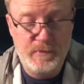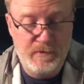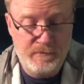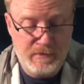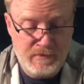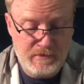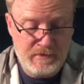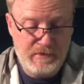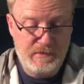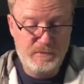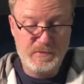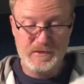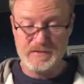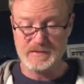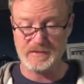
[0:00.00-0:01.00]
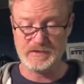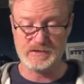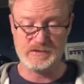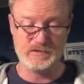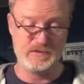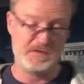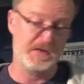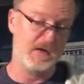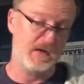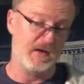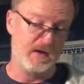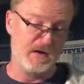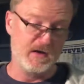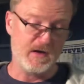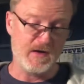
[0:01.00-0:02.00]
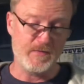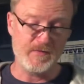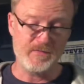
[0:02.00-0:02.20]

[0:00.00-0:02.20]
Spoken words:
If I can get the B section, I'll be